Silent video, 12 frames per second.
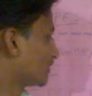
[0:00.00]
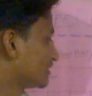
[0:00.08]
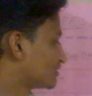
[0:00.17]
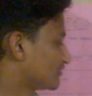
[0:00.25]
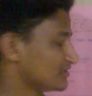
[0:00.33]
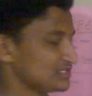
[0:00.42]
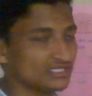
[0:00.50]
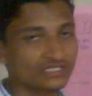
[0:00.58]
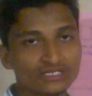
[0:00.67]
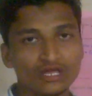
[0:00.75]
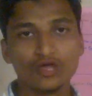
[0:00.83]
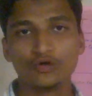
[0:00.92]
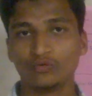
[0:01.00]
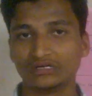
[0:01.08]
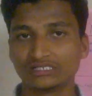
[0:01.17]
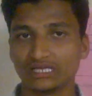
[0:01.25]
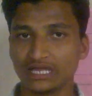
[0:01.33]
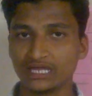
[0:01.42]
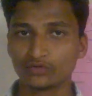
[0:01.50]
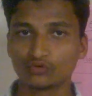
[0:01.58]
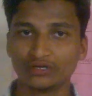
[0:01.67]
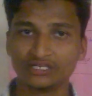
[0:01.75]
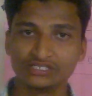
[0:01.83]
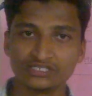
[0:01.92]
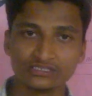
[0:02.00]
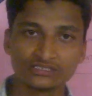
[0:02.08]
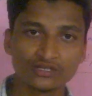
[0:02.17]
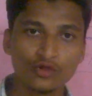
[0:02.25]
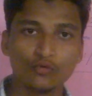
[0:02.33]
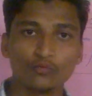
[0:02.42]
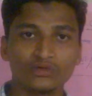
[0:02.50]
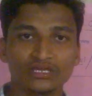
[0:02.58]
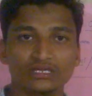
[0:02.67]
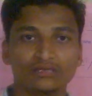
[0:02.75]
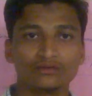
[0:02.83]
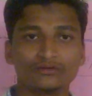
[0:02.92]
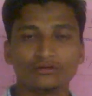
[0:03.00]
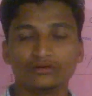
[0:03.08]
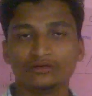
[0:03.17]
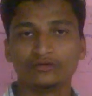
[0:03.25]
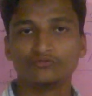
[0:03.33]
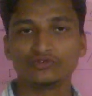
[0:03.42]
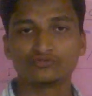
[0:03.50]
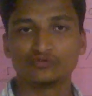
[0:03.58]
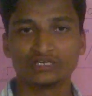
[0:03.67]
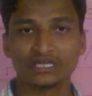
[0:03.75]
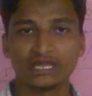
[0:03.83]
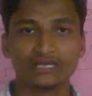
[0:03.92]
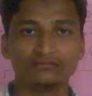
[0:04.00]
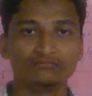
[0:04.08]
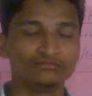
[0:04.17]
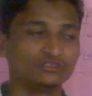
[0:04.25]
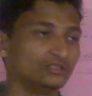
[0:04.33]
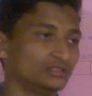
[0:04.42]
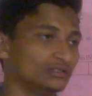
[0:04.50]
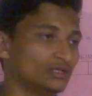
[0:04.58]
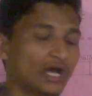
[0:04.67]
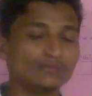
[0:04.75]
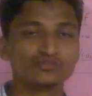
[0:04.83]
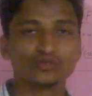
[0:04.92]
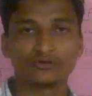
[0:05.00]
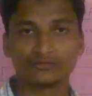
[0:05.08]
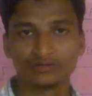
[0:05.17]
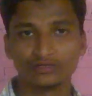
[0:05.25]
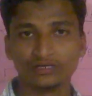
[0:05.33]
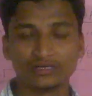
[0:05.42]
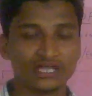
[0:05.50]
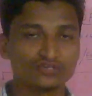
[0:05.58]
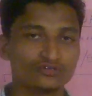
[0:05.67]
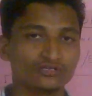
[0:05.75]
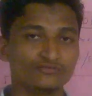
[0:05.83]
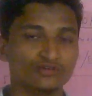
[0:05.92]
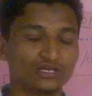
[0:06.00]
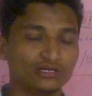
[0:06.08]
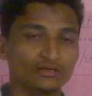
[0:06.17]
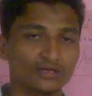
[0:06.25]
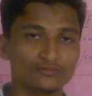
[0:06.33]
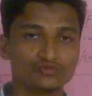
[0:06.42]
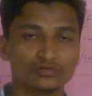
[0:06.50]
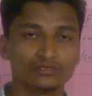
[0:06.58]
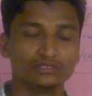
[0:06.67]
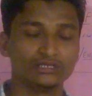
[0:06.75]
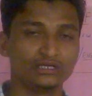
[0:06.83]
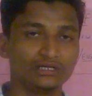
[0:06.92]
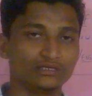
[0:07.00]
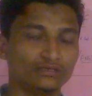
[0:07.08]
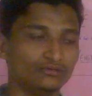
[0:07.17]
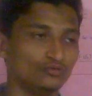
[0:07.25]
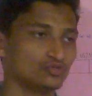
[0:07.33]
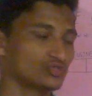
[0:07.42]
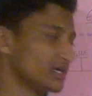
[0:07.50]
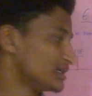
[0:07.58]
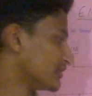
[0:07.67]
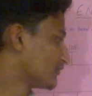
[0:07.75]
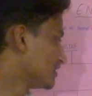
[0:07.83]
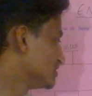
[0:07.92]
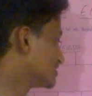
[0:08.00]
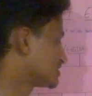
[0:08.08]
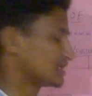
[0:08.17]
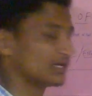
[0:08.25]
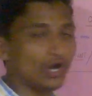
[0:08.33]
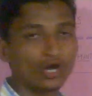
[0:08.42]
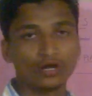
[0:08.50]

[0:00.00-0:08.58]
kinds of engines. One is the air cooled engines, which we can observe. Naturally, we can observe that those kind of engines in